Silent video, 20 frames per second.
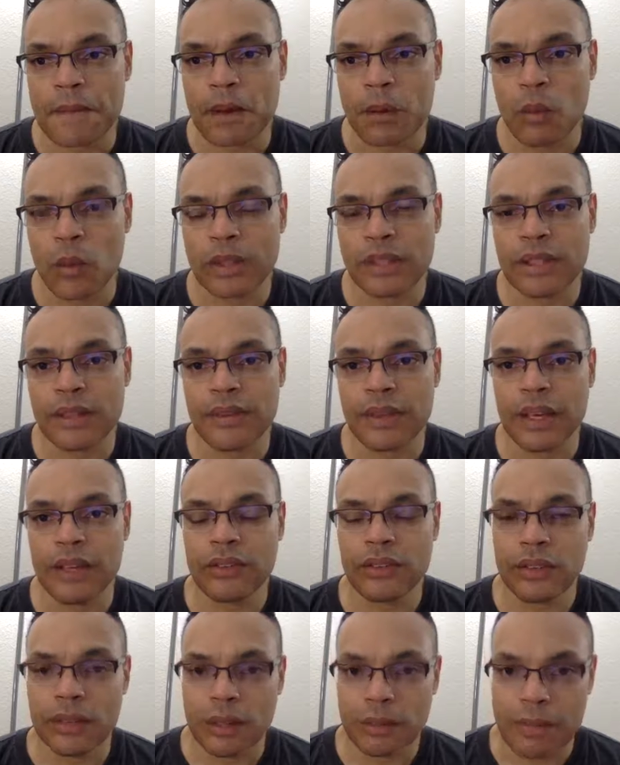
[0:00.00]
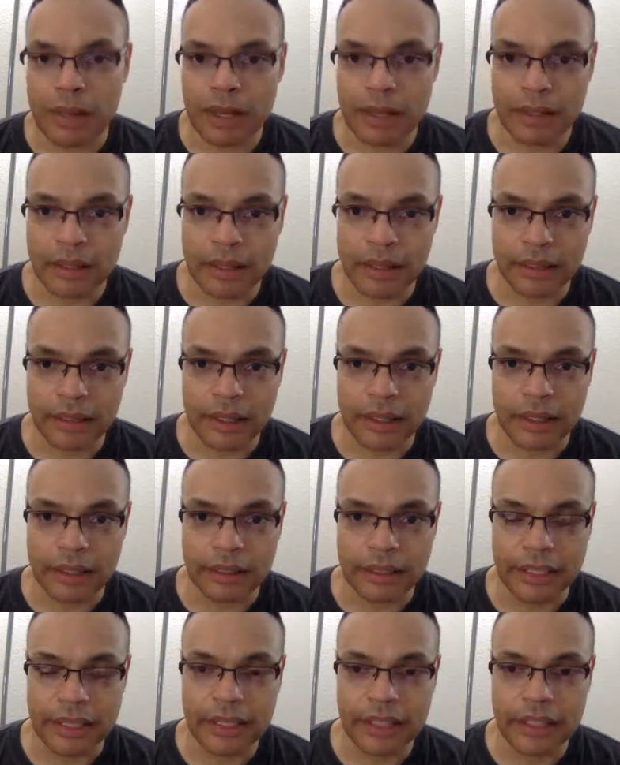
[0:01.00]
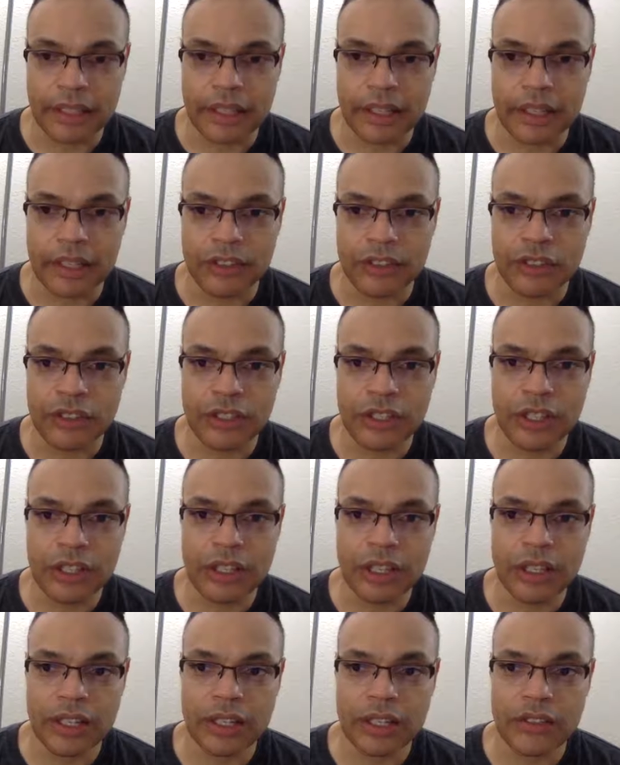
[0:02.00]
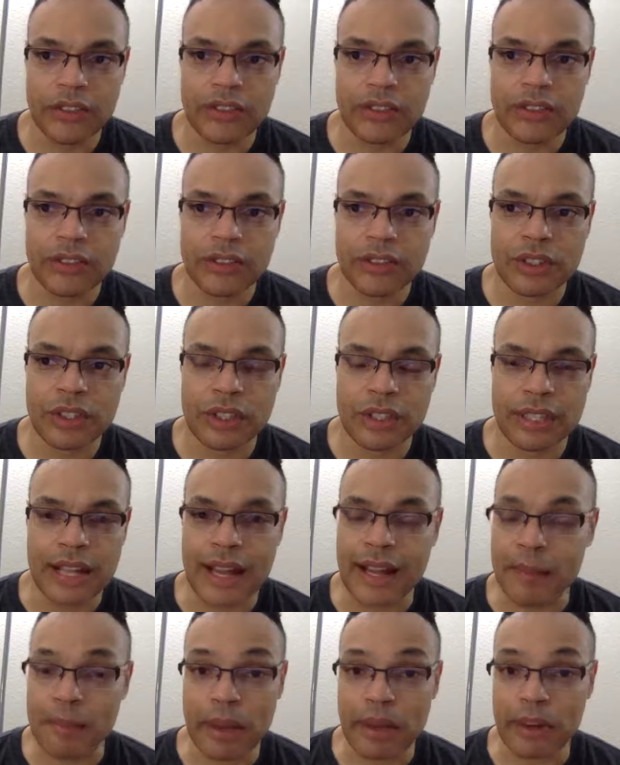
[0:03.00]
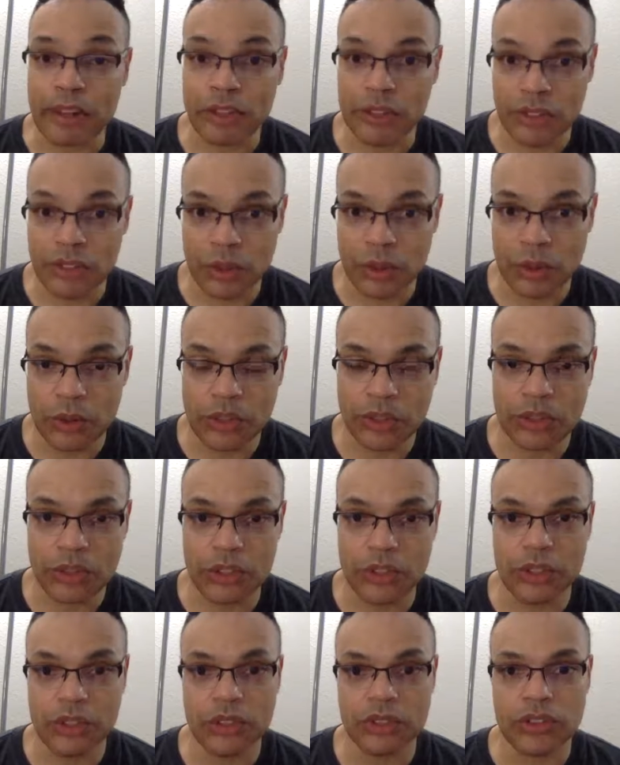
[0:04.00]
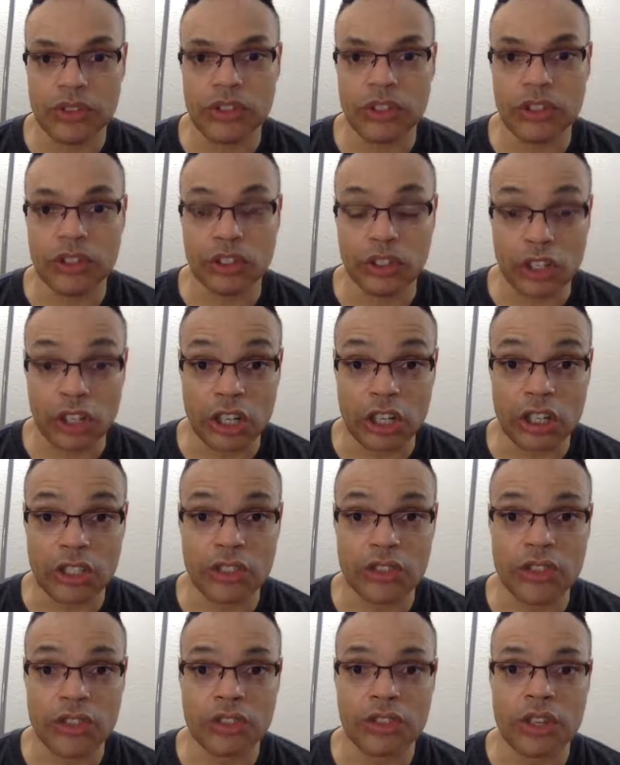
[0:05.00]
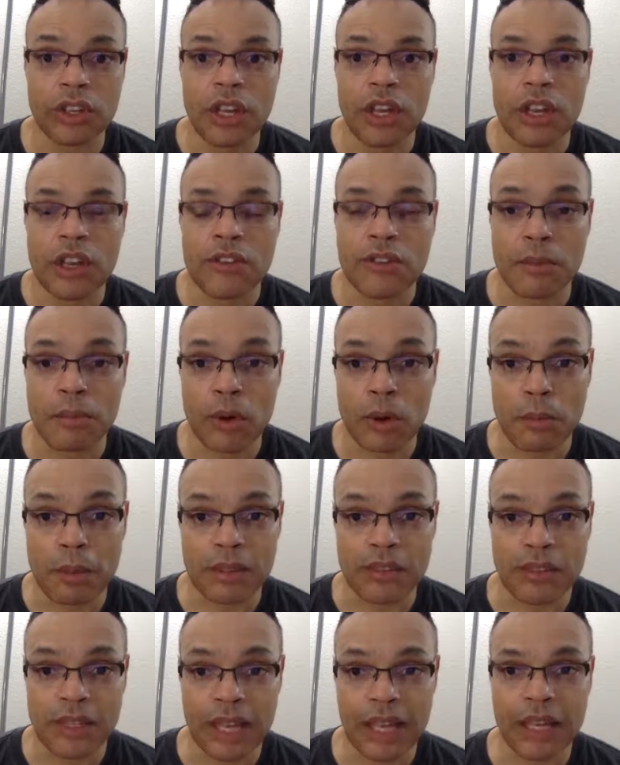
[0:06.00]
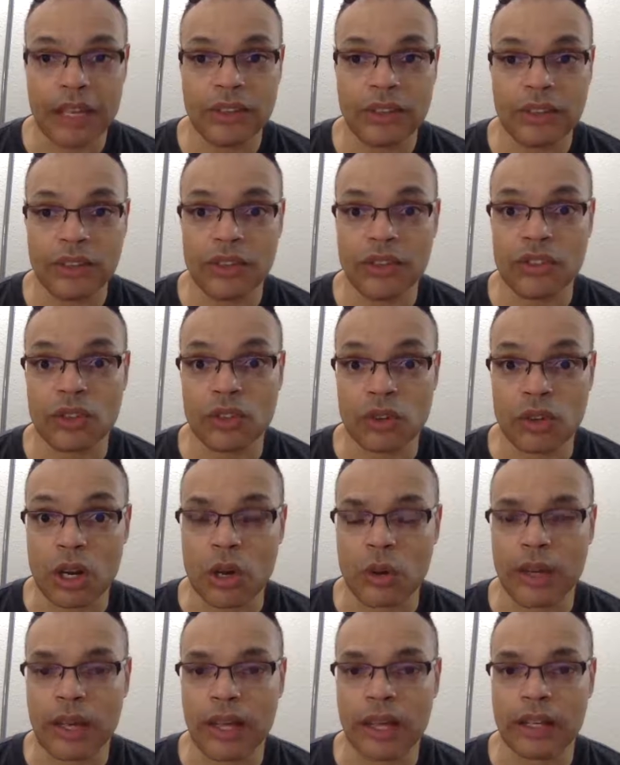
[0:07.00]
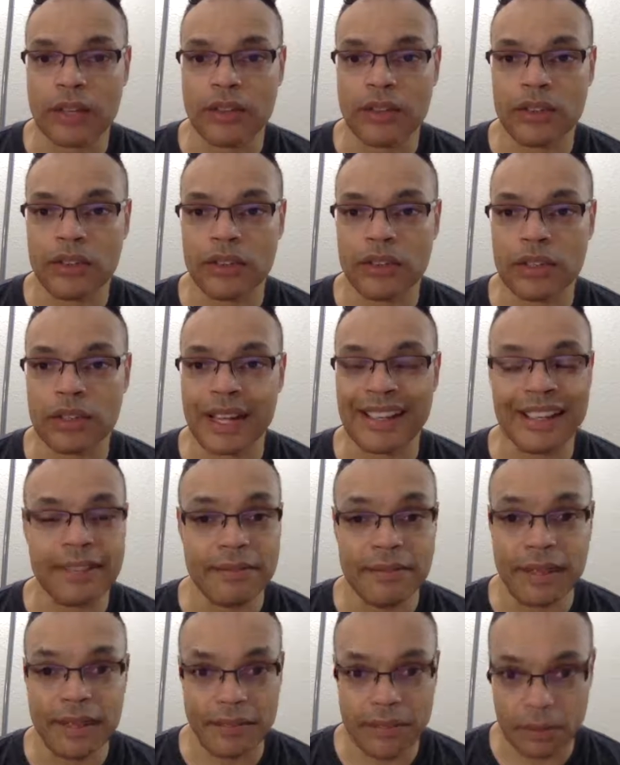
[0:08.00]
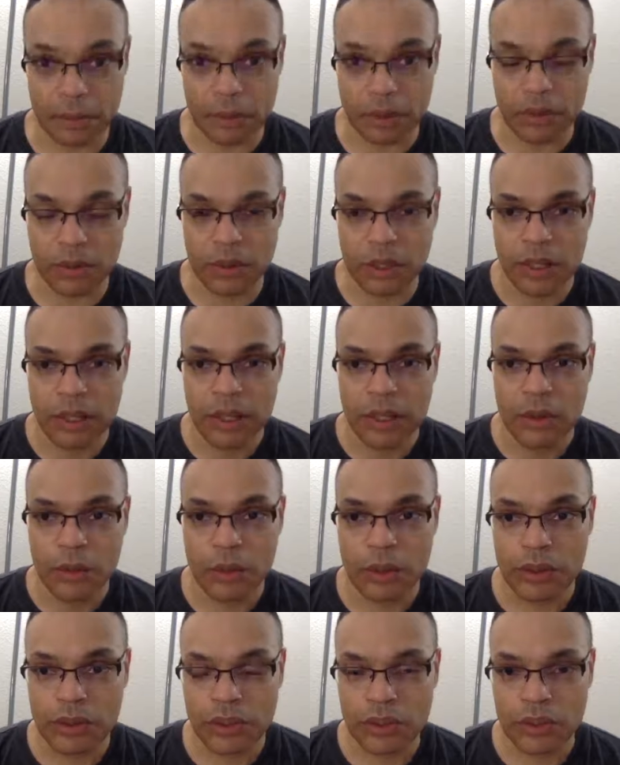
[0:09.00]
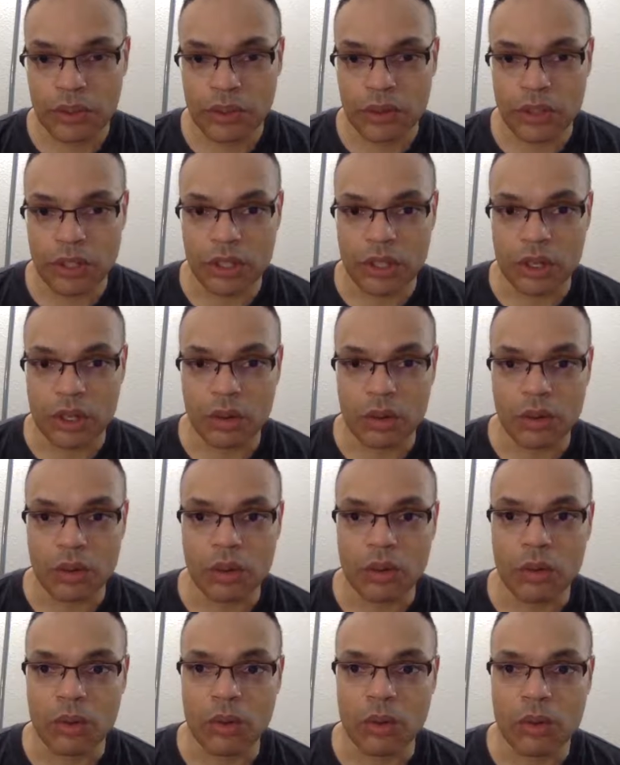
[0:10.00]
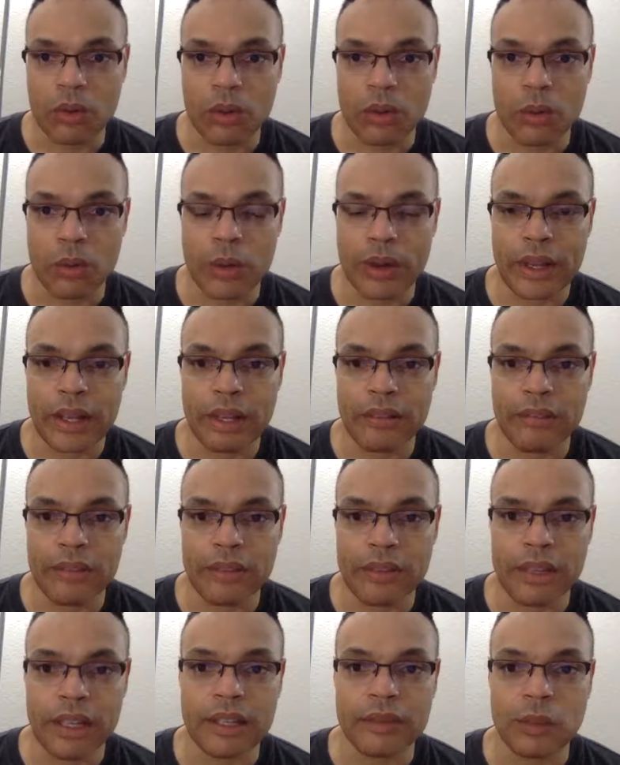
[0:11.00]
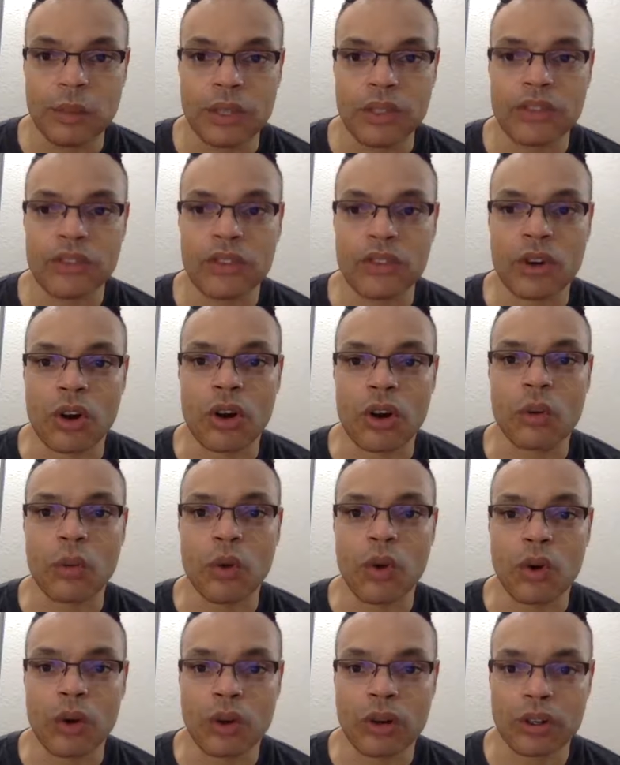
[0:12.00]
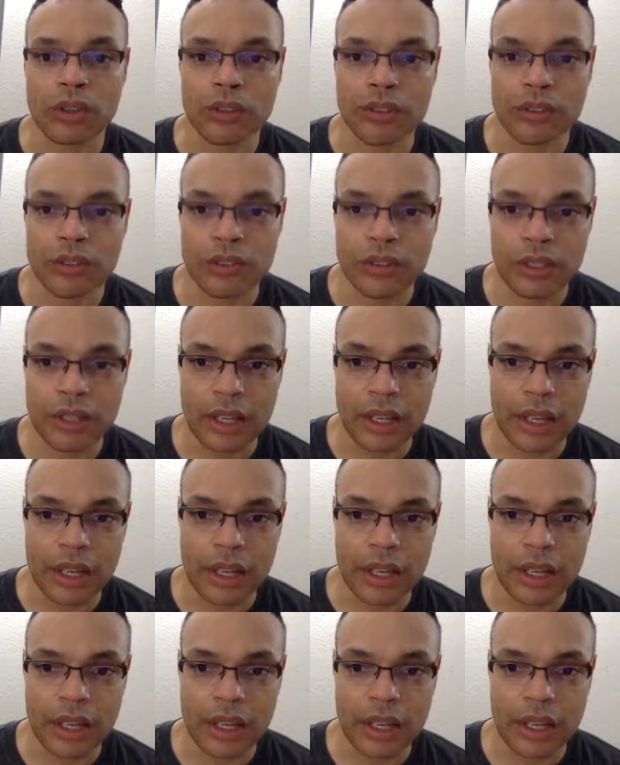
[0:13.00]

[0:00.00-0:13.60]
One of the things about Alita is she is not a Mary Sue. She learns from her mistakes, and she's growing, and she's not invincible, which is, the way they did with Star Wars.